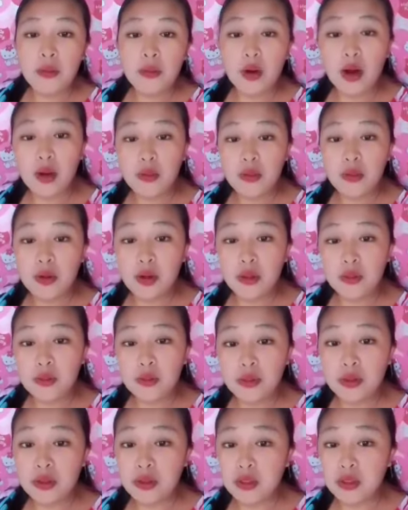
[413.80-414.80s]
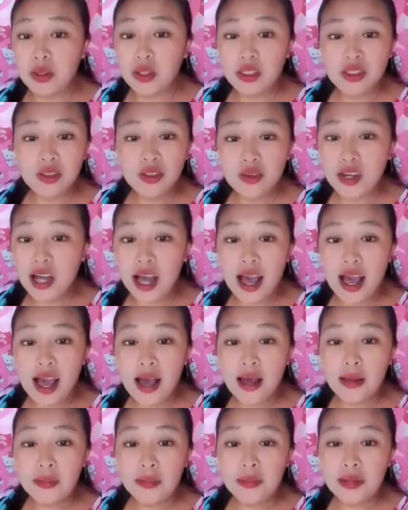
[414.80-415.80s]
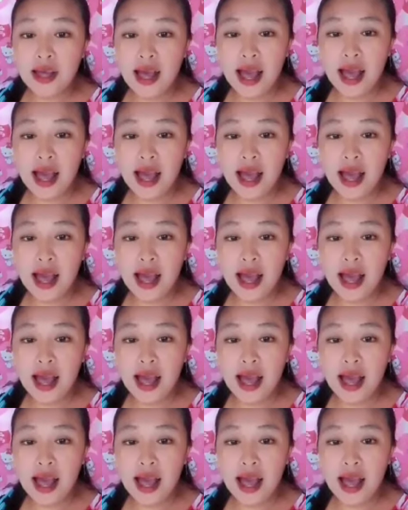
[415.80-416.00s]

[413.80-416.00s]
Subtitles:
More budol to come.